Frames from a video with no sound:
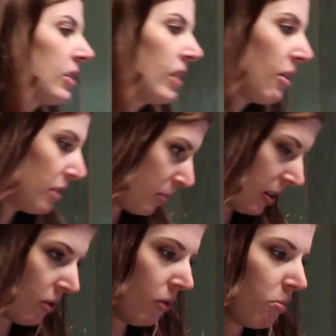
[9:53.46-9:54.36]
So that was
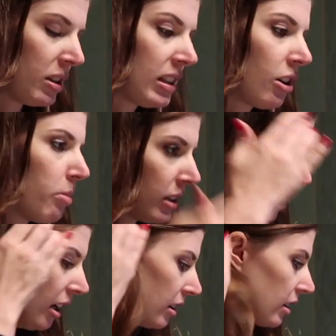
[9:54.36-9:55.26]
pretty cool, but Sarah about
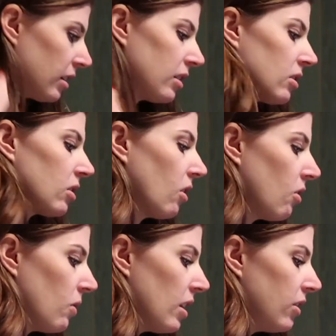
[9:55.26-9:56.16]
that.
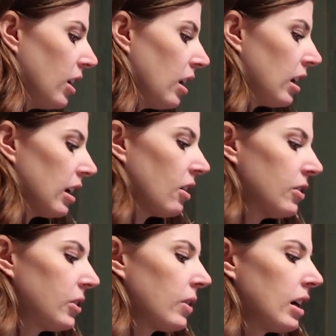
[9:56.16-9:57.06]
So then I
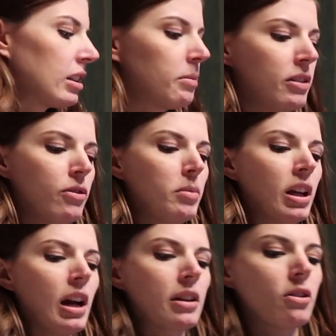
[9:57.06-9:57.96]
also got something from the
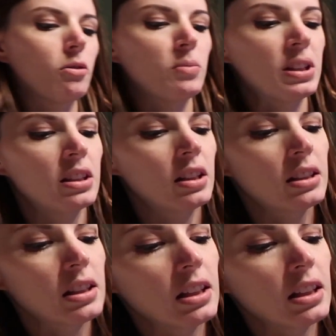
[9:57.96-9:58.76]
catacombs. This